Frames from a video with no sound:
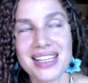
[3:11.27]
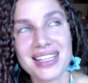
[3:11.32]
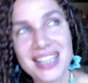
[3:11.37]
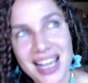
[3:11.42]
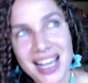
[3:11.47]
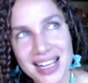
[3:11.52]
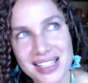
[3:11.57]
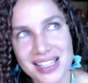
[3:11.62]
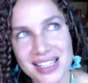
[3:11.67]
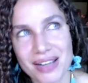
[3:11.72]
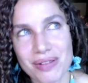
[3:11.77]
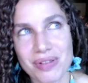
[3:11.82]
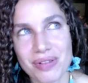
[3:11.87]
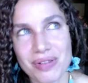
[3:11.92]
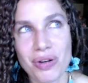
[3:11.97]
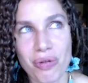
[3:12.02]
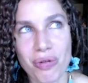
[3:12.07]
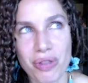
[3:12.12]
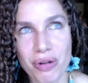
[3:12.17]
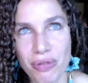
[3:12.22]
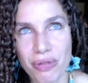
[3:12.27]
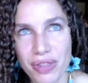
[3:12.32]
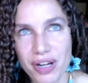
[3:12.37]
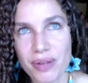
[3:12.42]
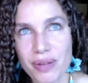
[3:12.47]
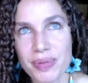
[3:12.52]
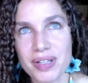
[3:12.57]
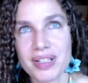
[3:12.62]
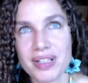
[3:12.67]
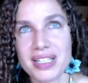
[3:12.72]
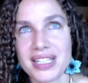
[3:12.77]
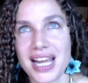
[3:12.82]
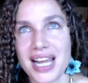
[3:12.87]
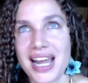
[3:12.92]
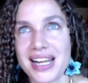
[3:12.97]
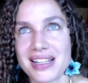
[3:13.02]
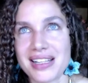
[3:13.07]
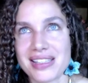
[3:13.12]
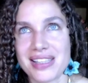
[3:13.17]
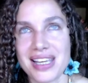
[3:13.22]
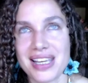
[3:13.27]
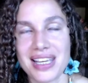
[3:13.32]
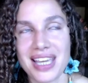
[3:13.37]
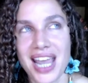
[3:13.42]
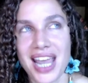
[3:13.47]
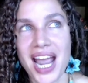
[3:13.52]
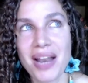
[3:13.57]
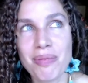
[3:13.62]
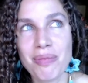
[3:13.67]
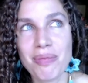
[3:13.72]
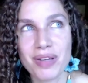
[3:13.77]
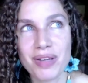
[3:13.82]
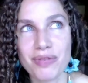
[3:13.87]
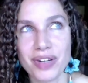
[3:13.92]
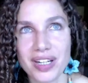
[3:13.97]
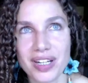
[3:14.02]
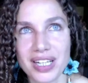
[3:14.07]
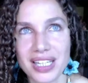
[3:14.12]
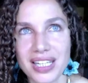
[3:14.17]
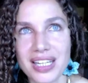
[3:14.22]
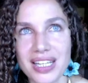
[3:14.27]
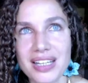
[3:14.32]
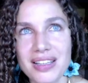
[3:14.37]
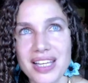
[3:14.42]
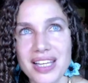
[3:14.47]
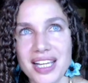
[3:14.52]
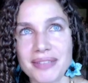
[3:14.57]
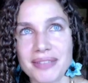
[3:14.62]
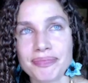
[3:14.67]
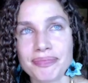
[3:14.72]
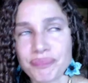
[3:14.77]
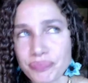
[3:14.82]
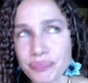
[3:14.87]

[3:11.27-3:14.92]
yes, they're therapeutic diets, they can be very healing.